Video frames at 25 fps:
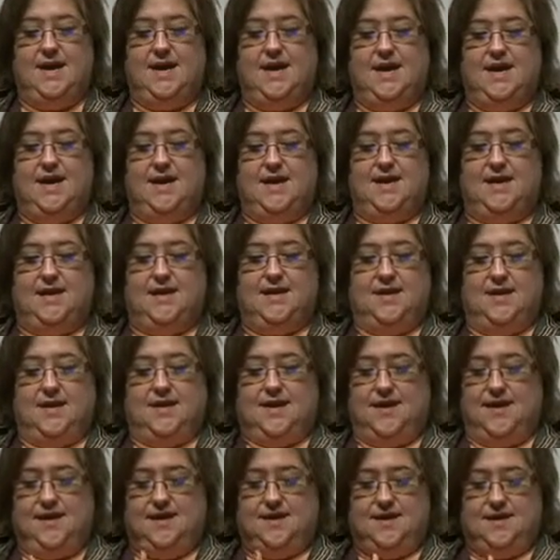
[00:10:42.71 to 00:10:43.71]
and
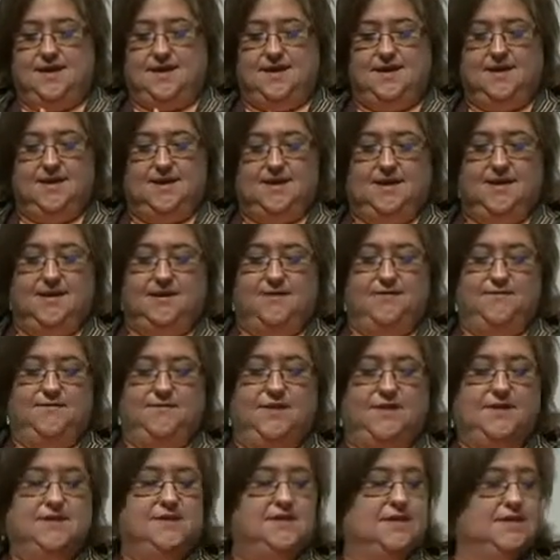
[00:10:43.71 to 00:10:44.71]
like
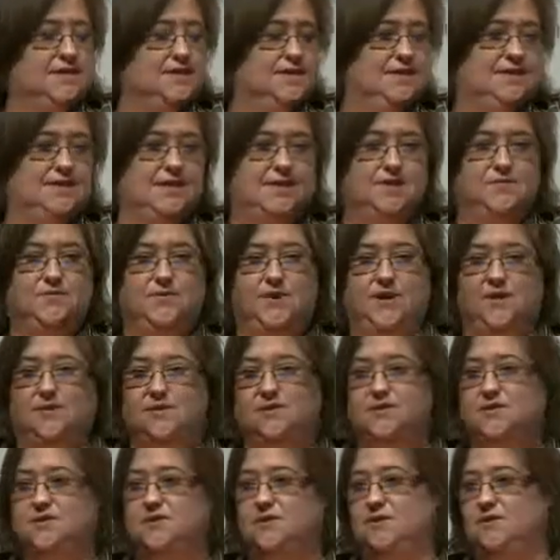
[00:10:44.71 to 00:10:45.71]
Vincent said, we
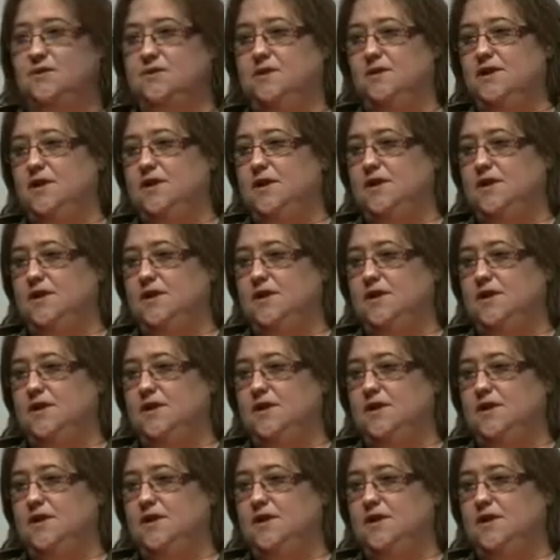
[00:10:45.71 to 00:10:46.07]
also